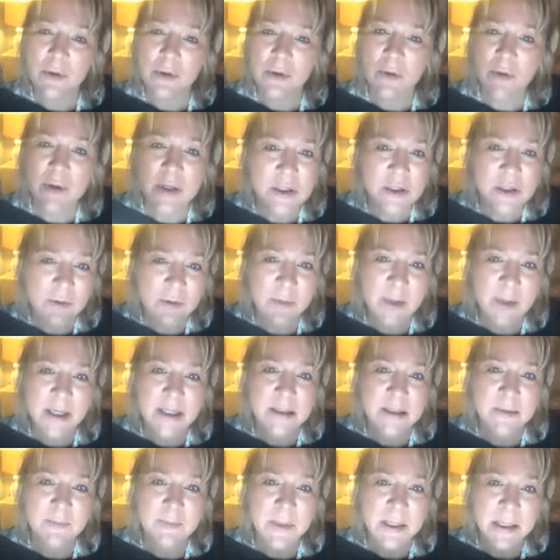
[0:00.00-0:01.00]
always
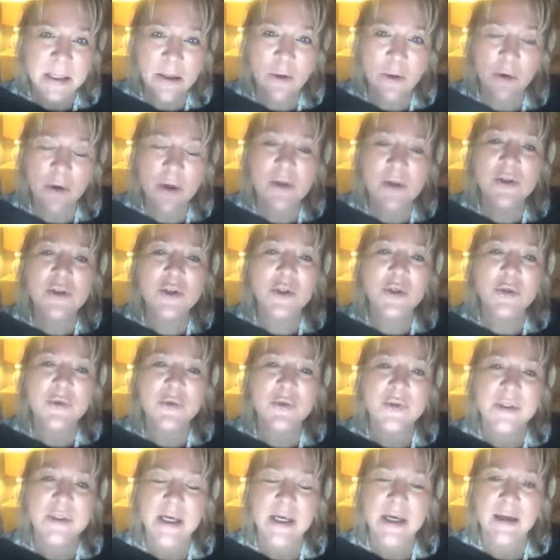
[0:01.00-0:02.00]
remind to be loyal to
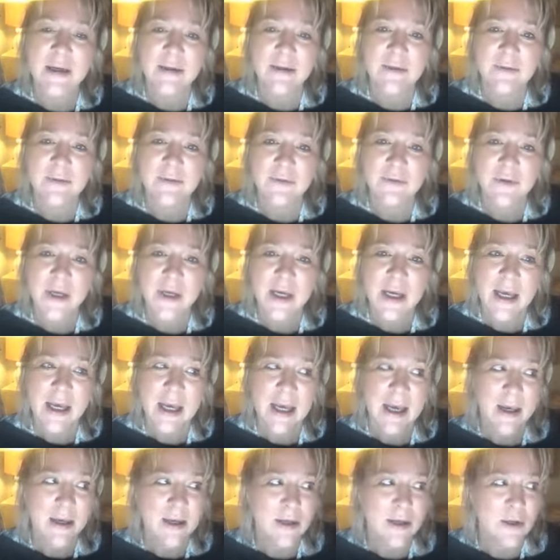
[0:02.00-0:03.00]
yourself.
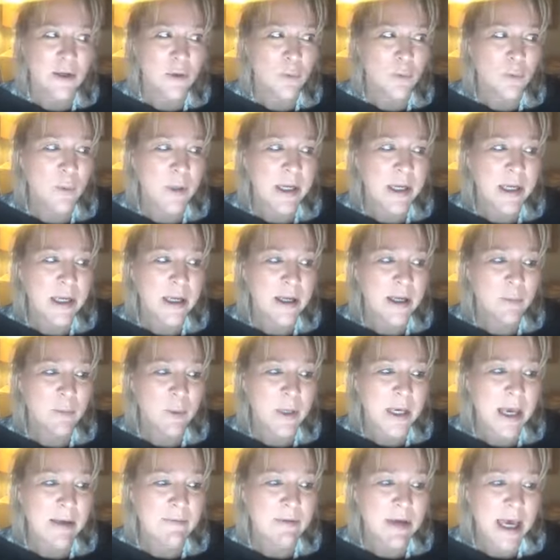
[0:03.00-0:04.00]
You know, we
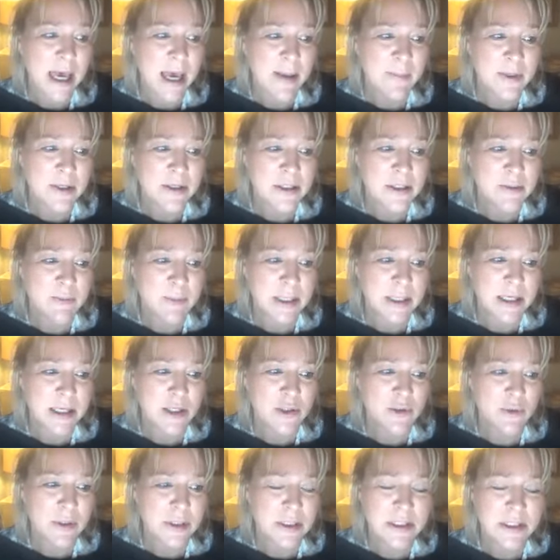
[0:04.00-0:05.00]
have a habit of speaking
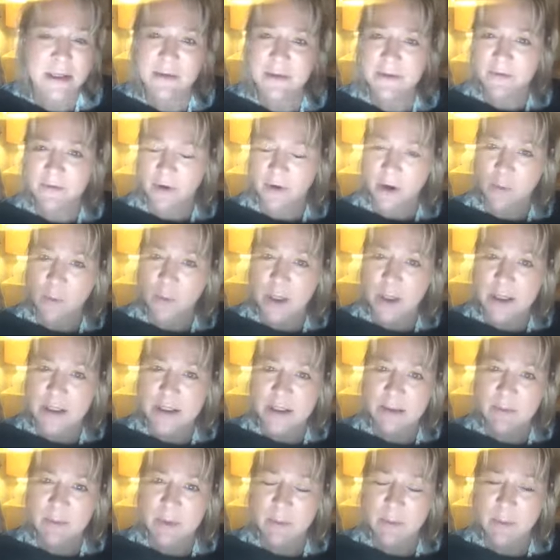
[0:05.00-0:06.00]
to ourselves far
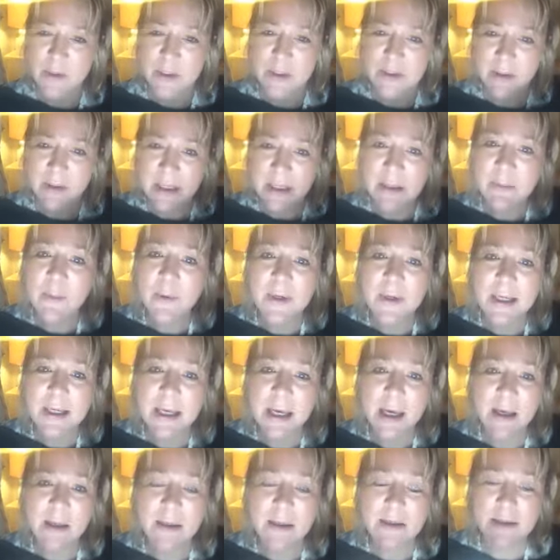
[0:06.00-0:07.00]
worse than we would to anybody
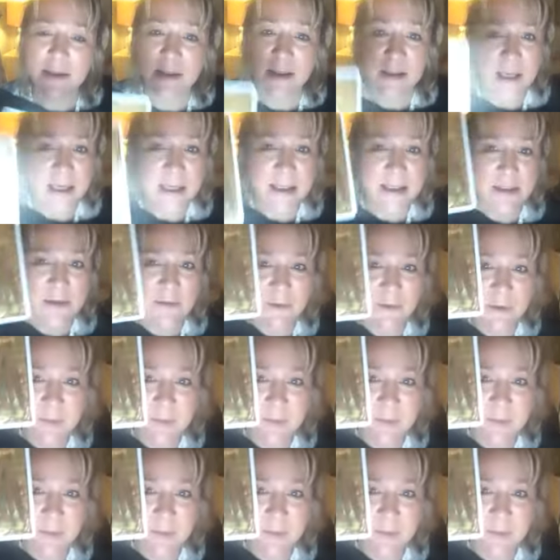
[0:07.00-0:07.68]
else. So that's a